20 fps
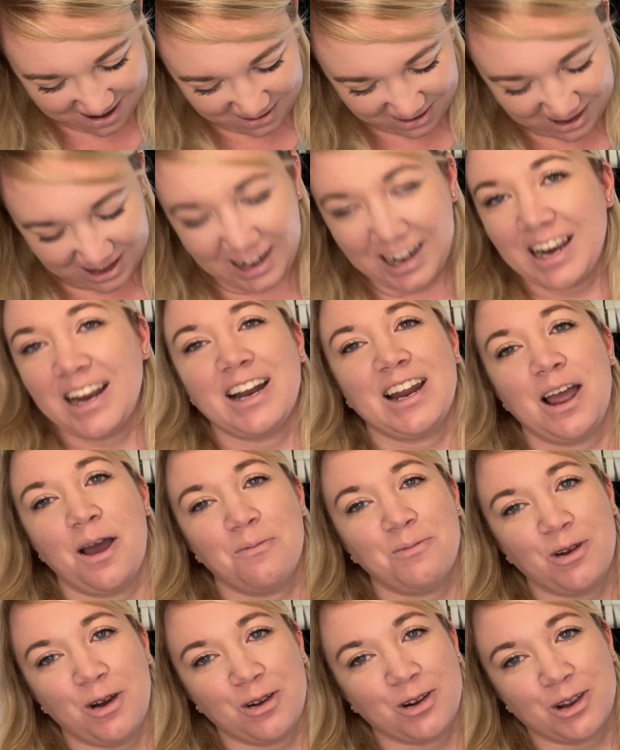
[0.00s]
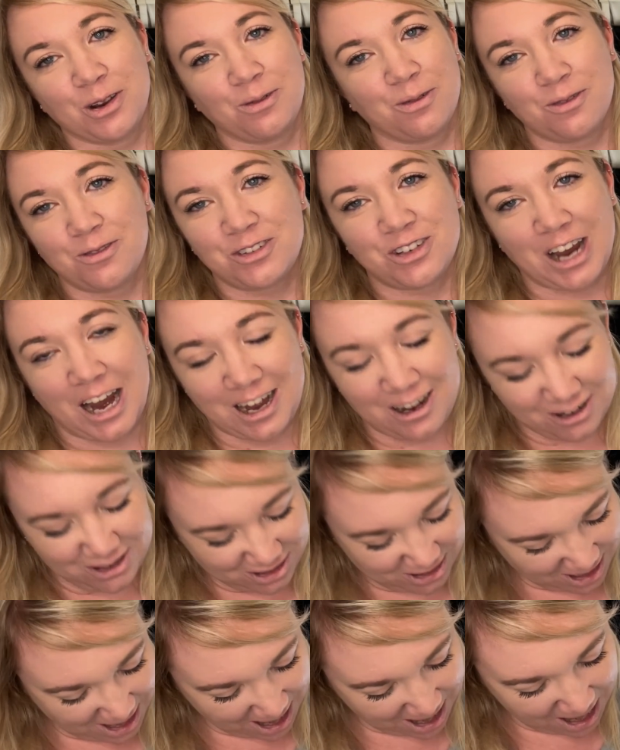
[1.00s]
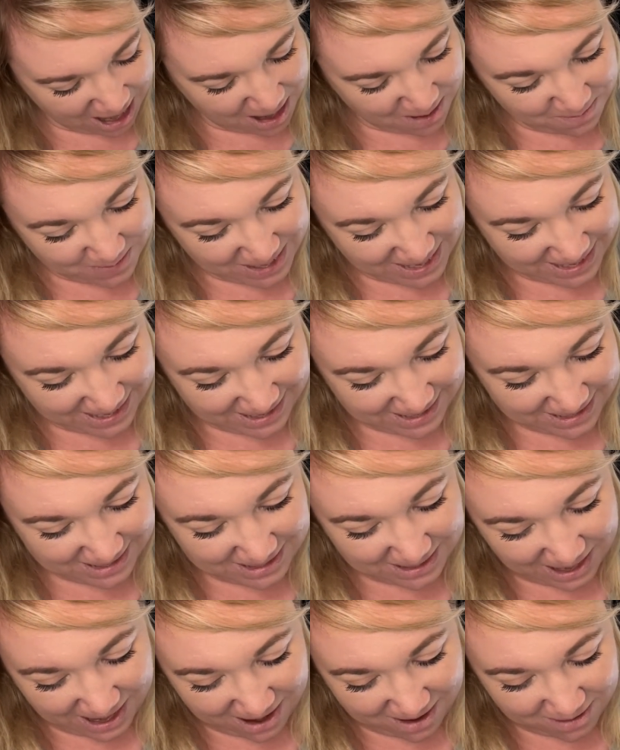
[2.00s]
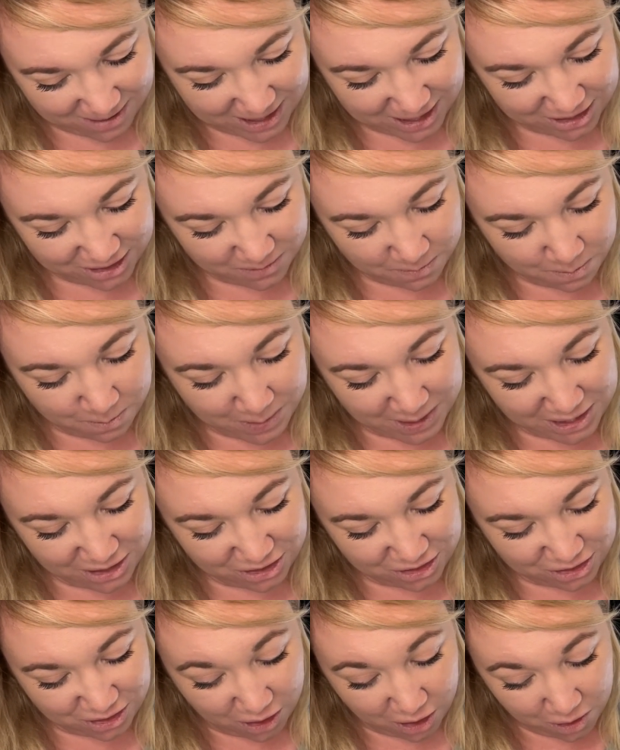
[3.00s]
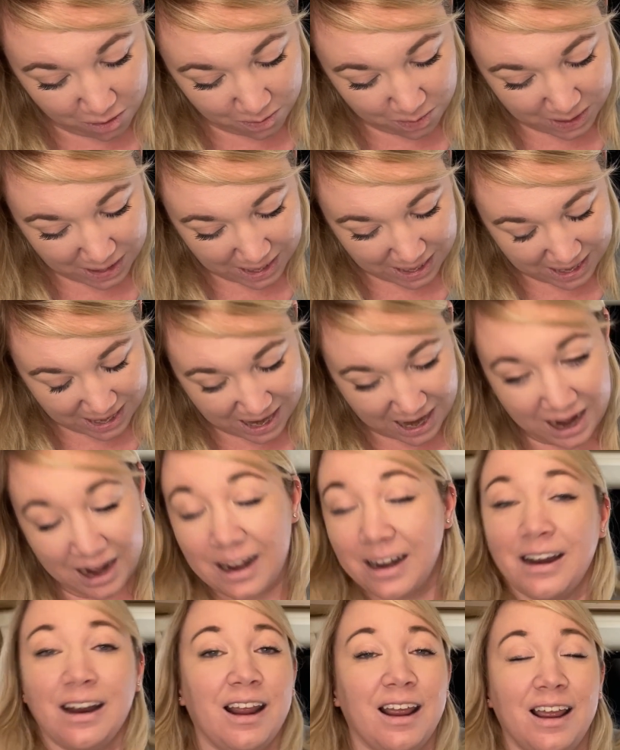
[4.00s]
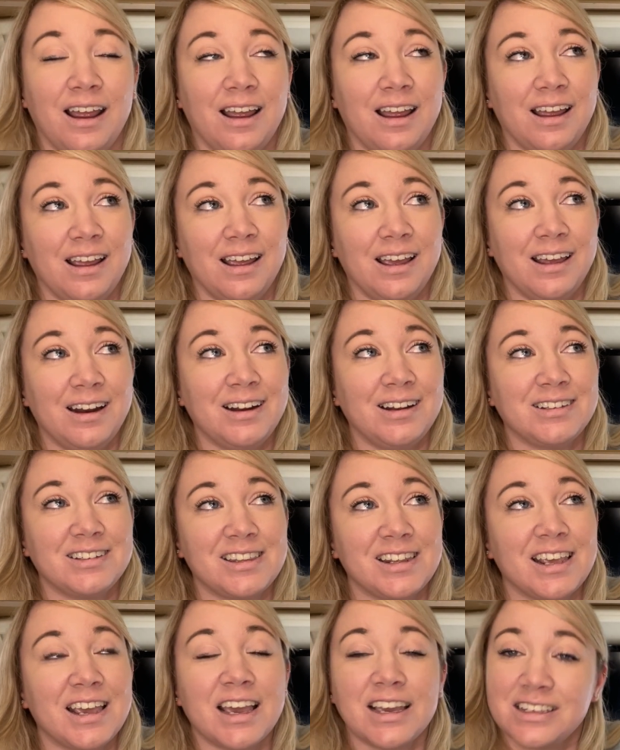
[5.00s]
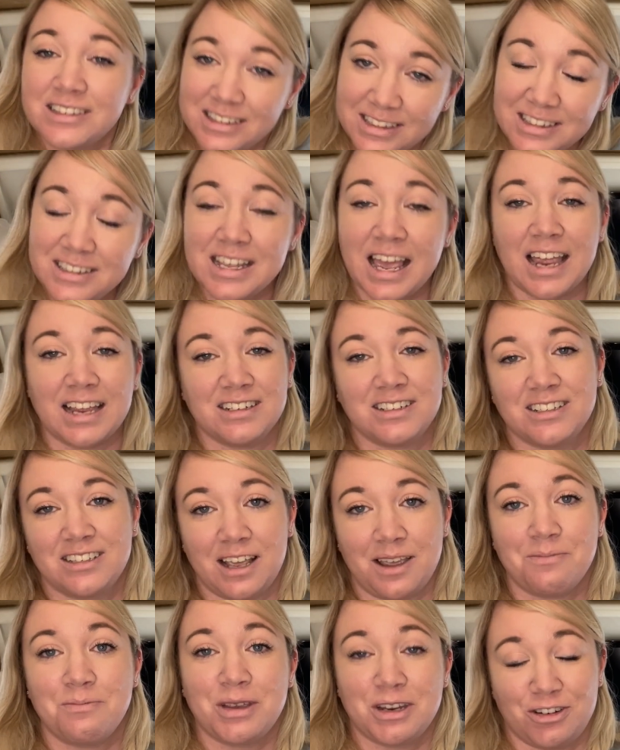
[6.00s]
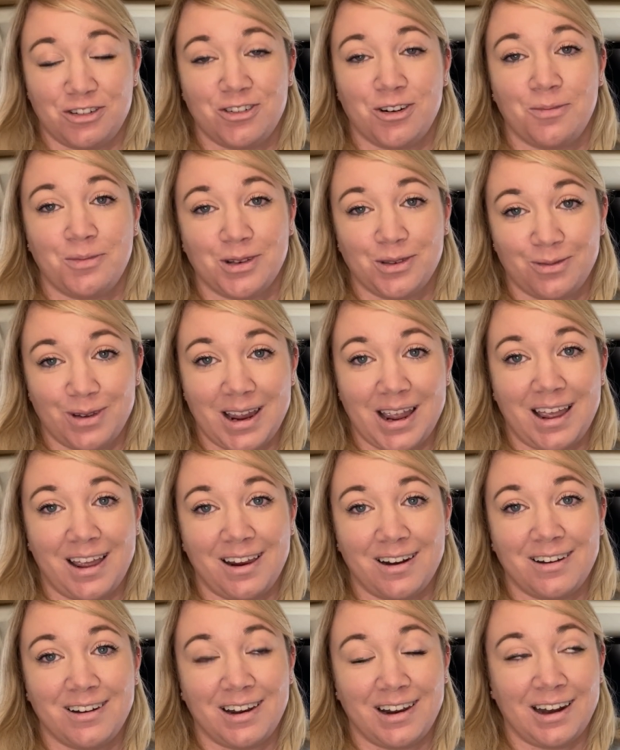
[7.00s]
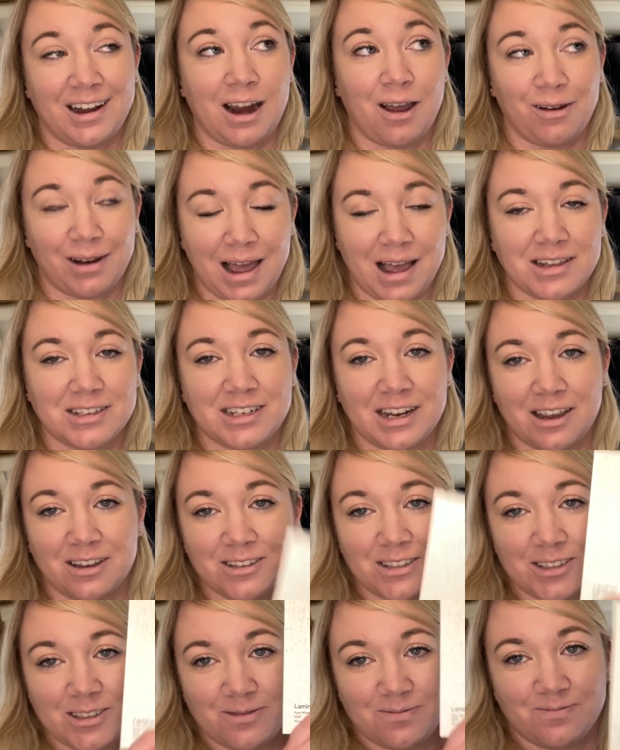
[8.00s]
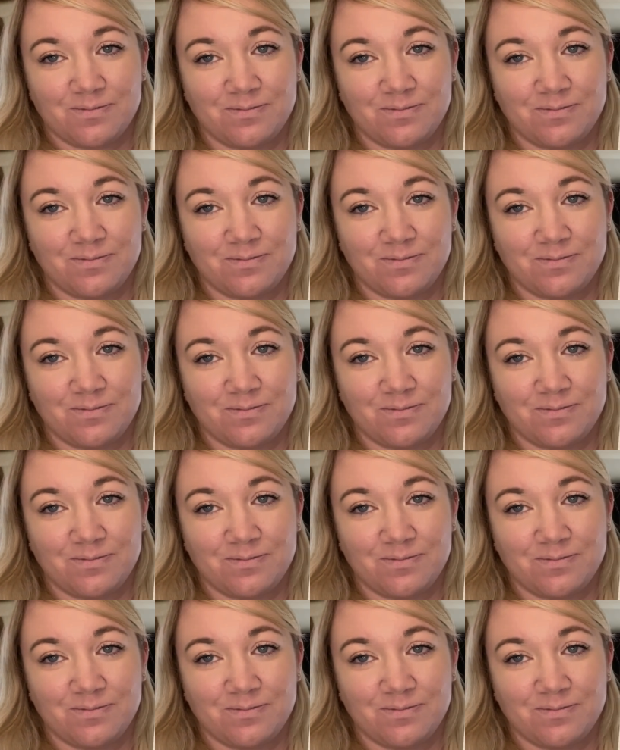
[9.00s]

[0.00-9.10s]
clearly I'm not good with change, is our kitchen bench top, and it is the exact same bench top as we had in our last house.